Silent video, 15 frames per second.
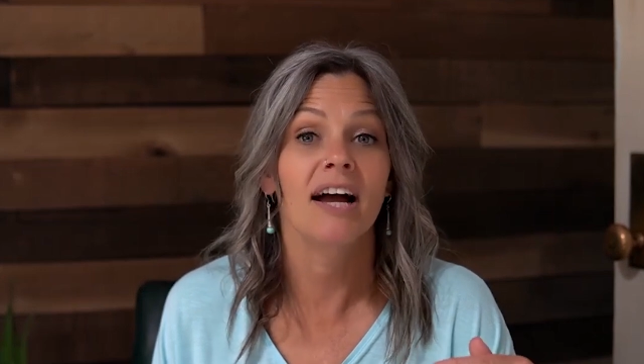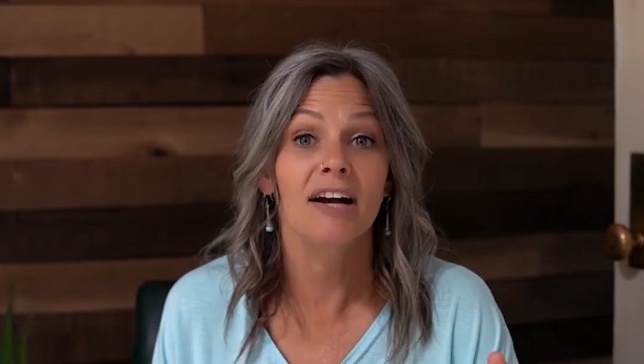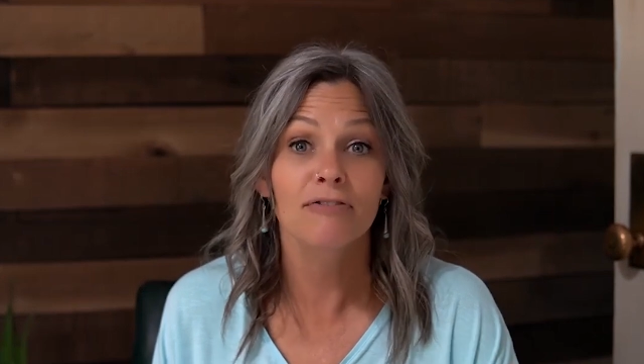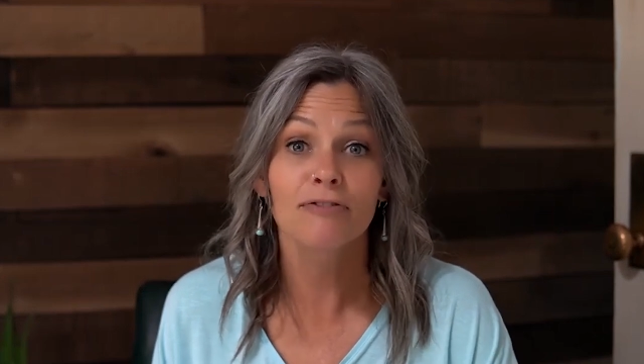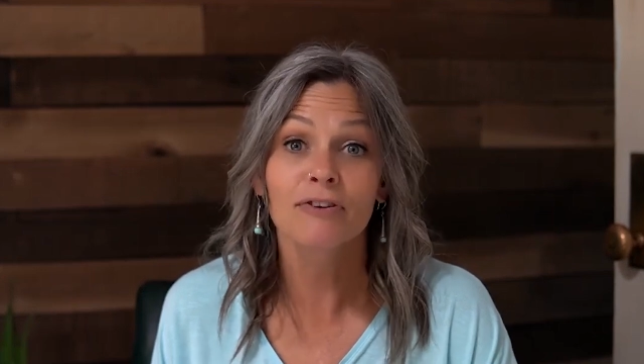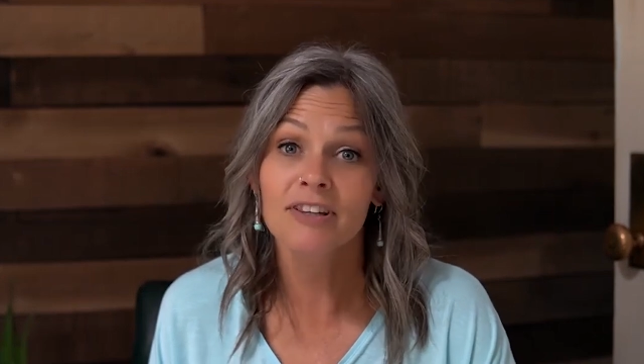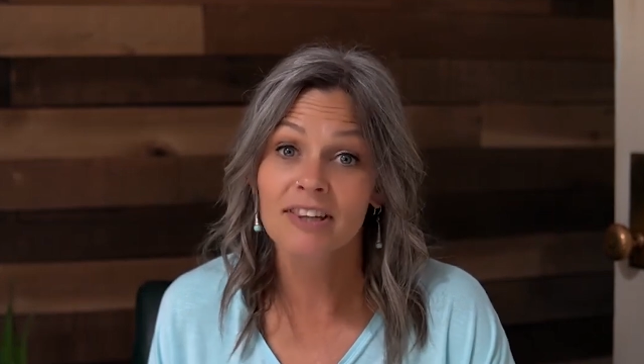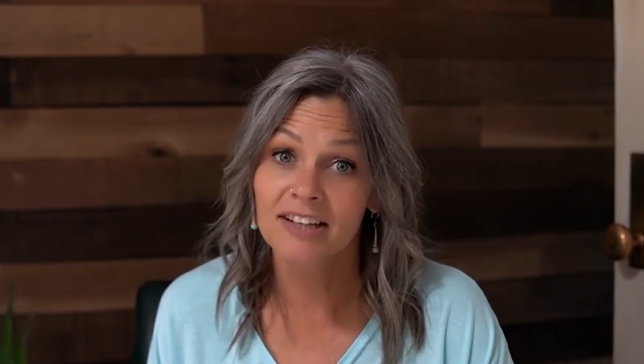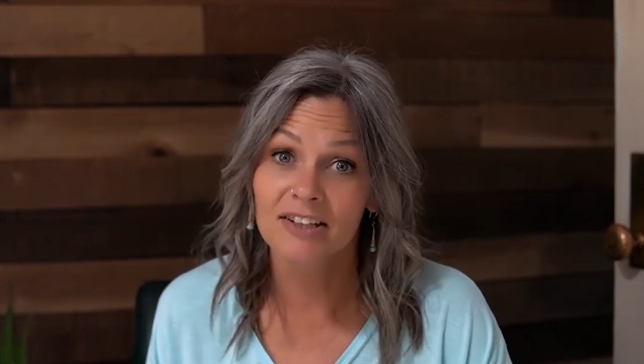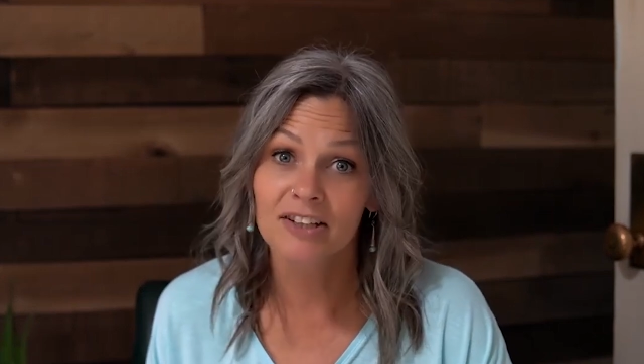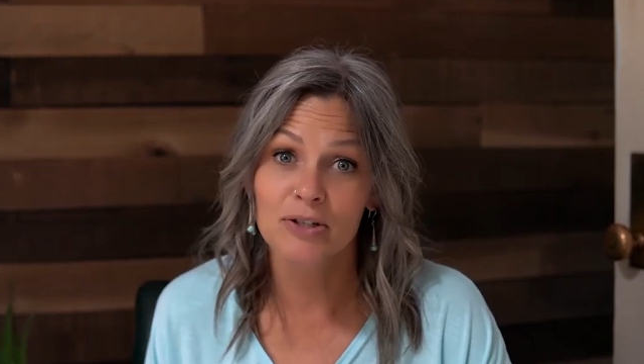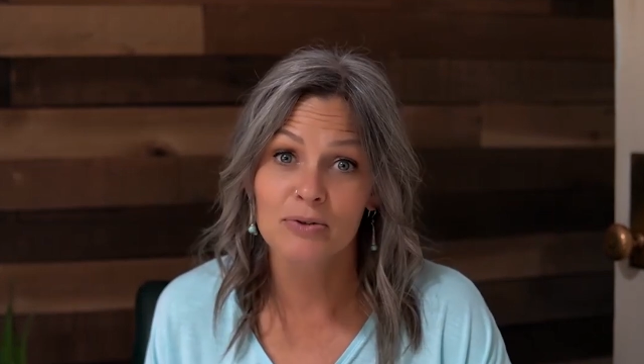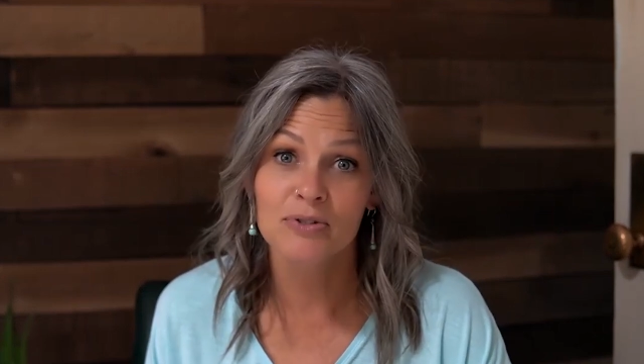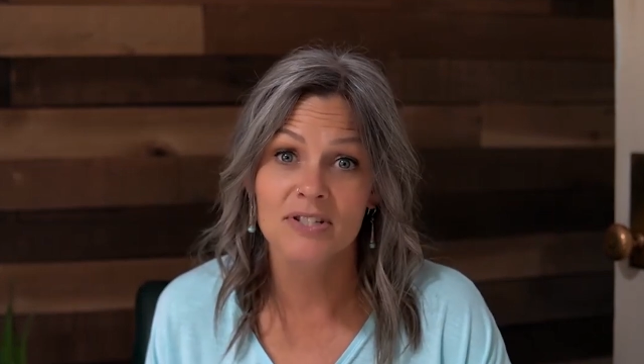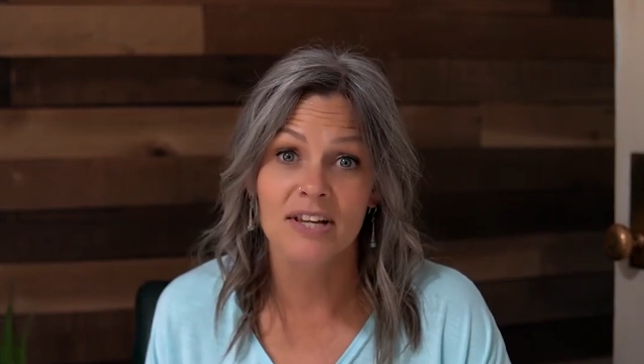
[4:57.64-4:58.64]
everything that
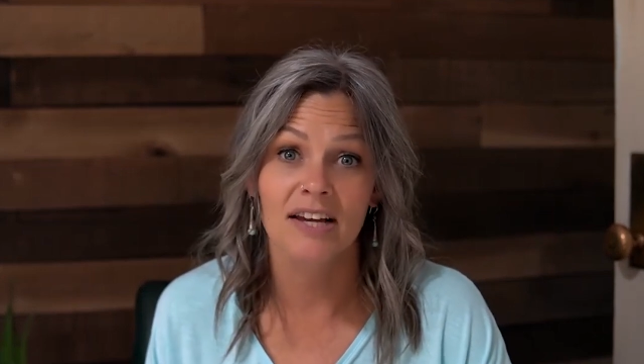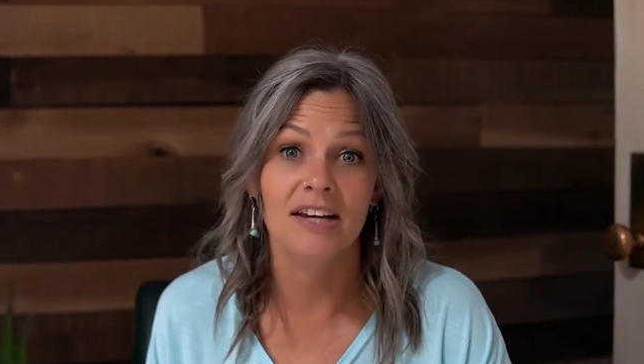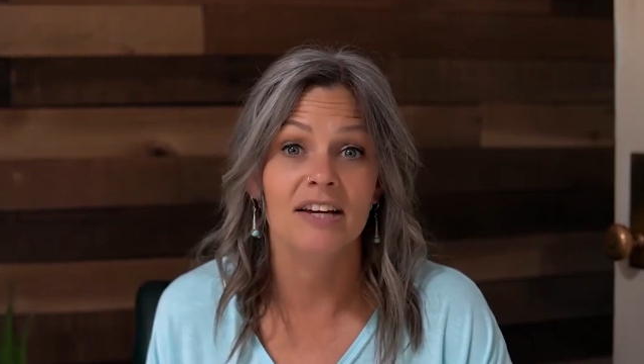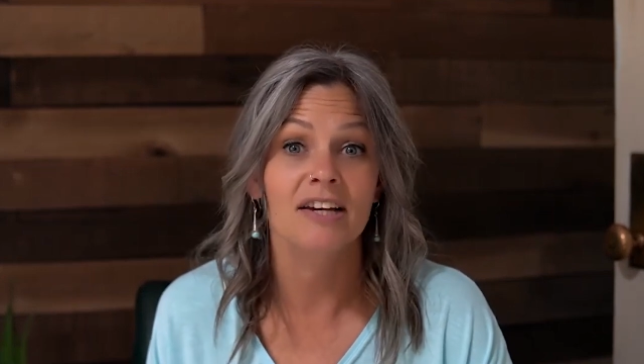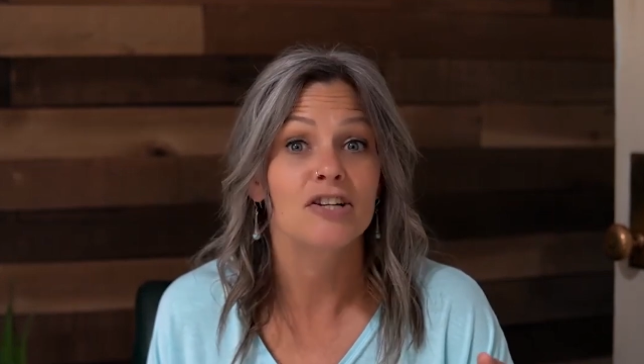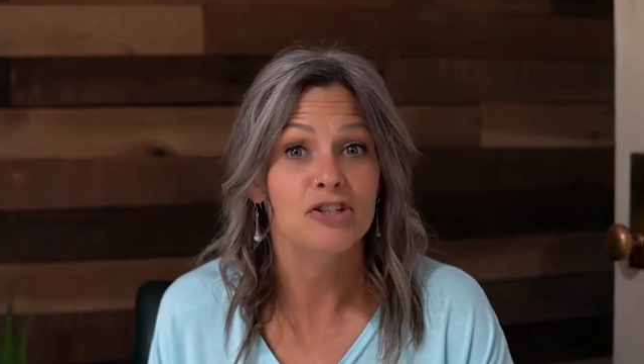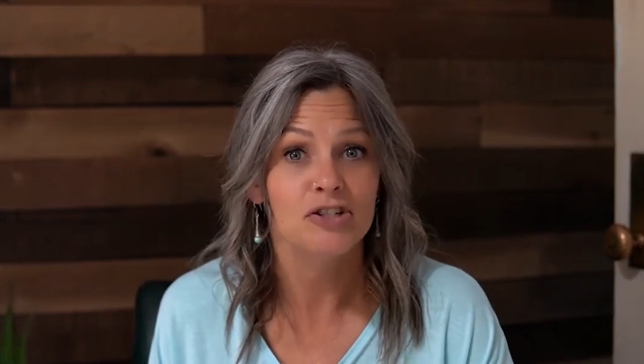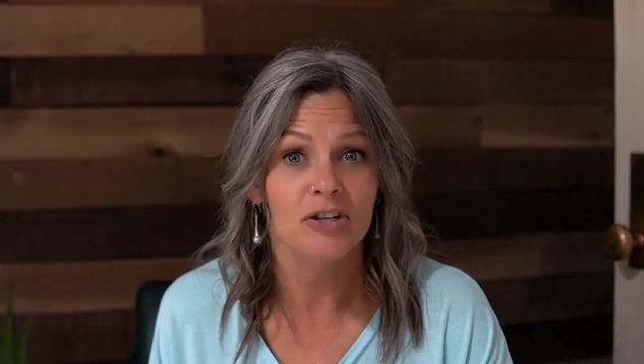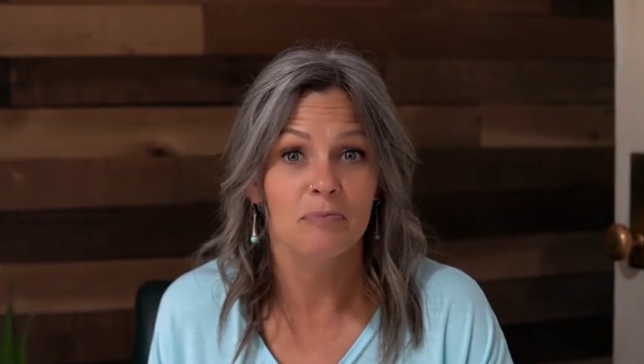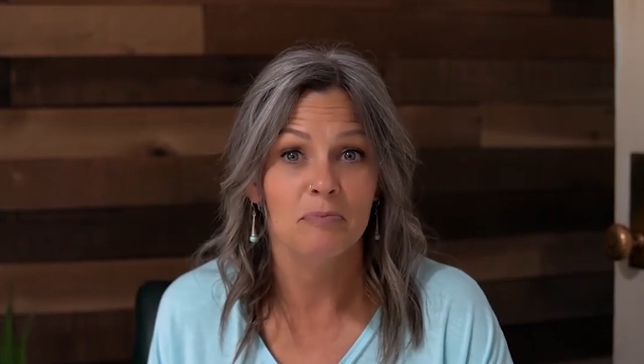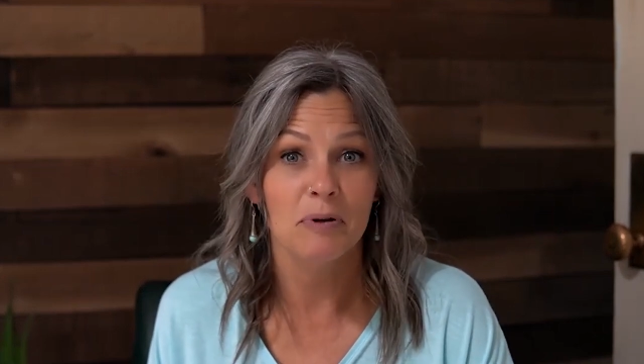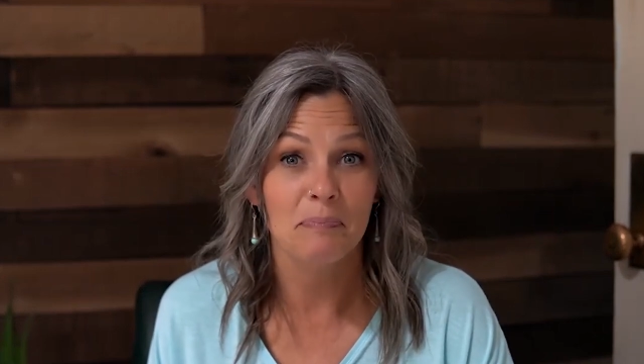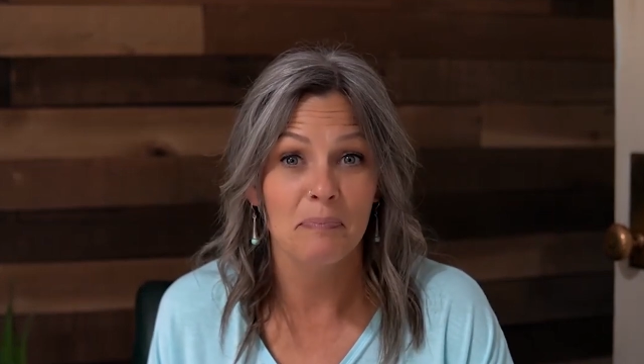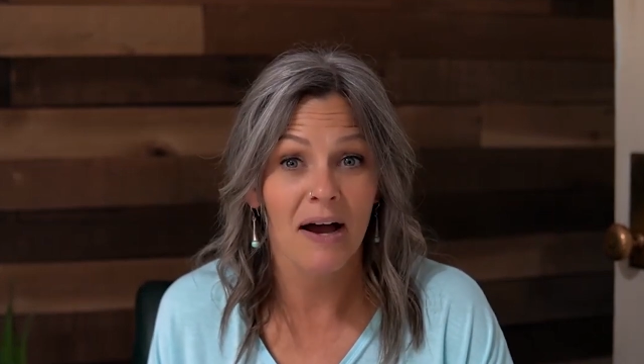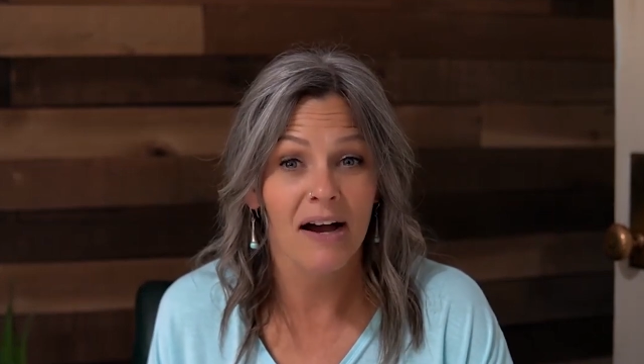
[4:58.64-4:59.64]
you say should
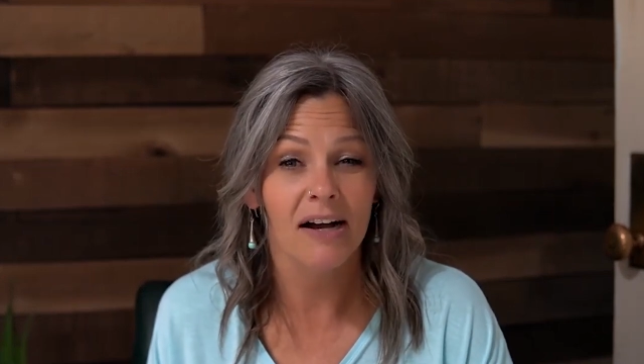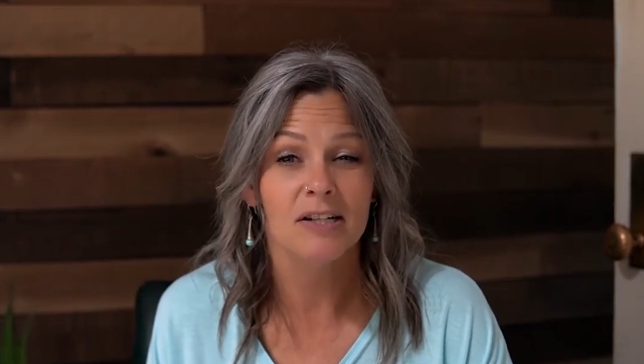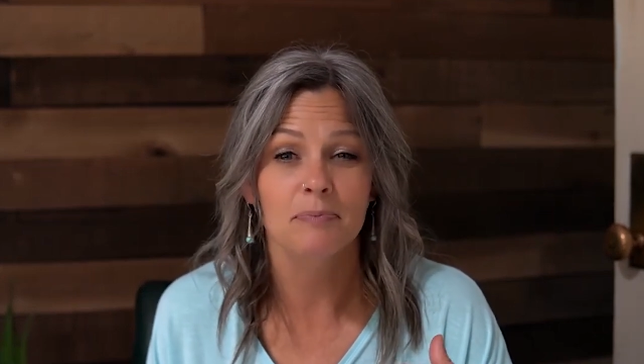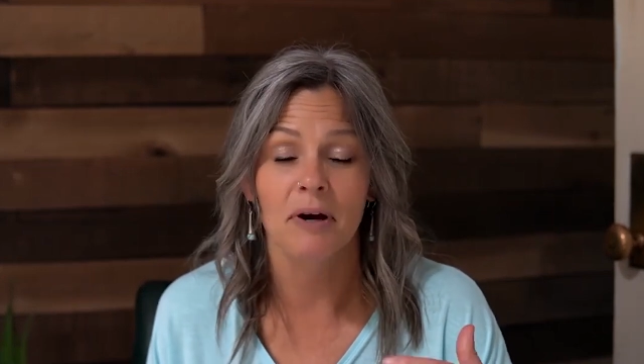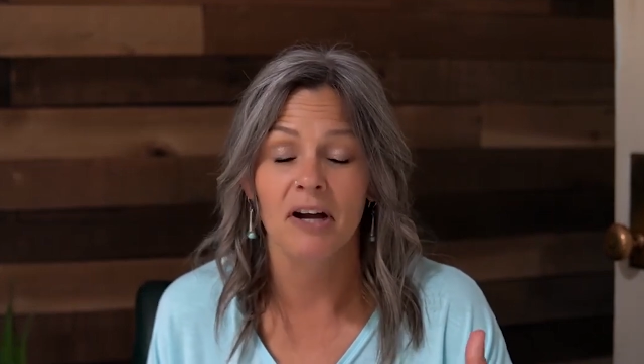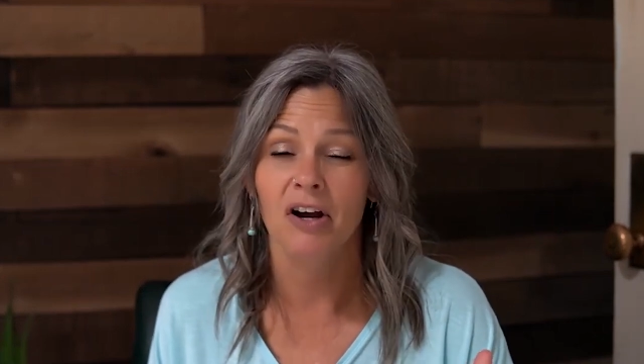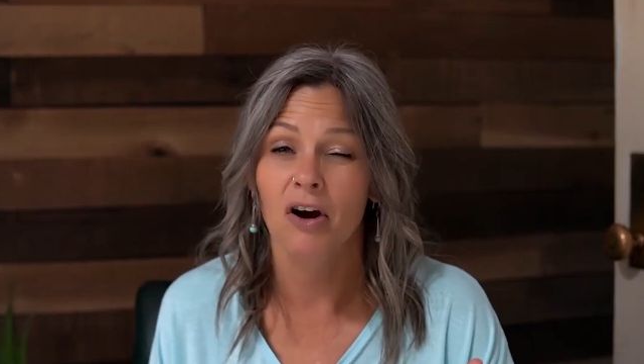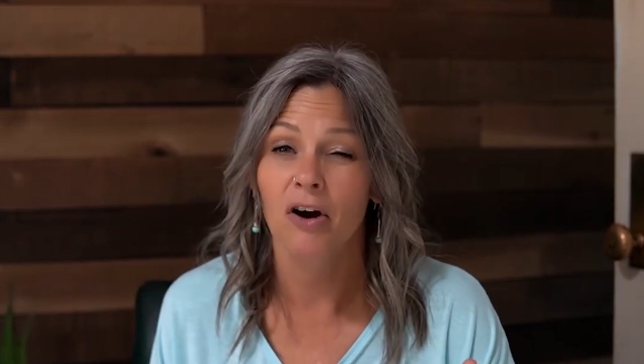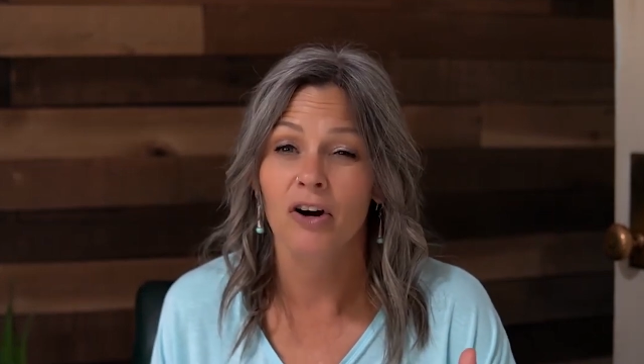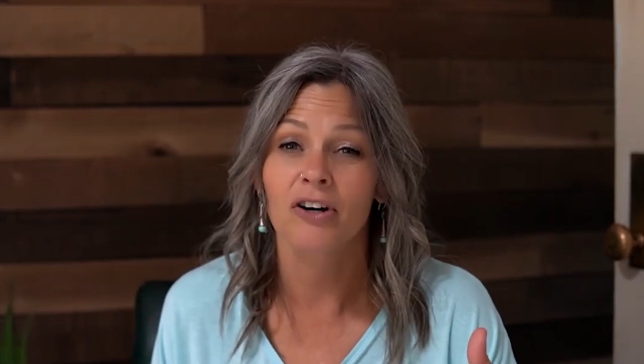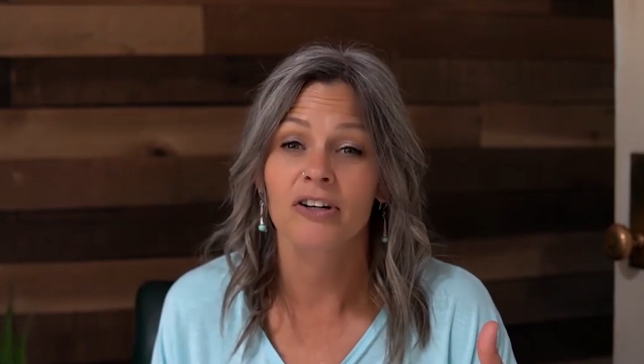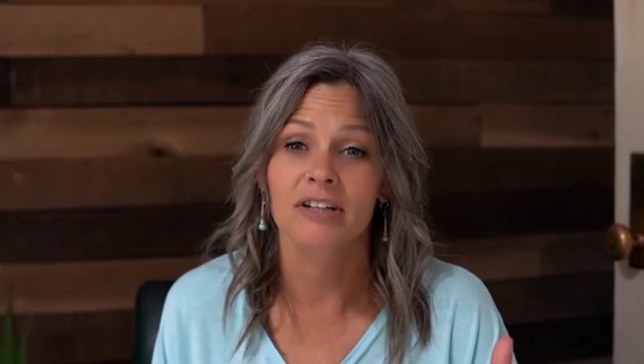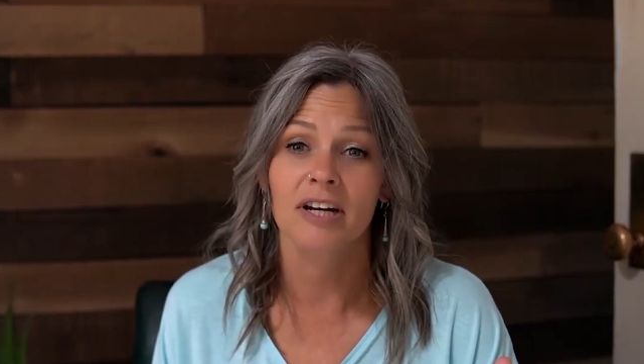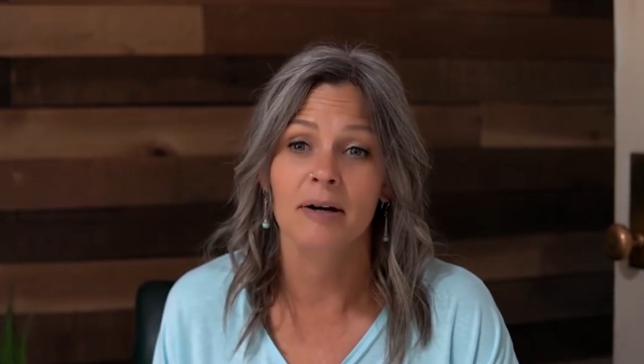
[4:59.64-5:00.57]
be backed by hard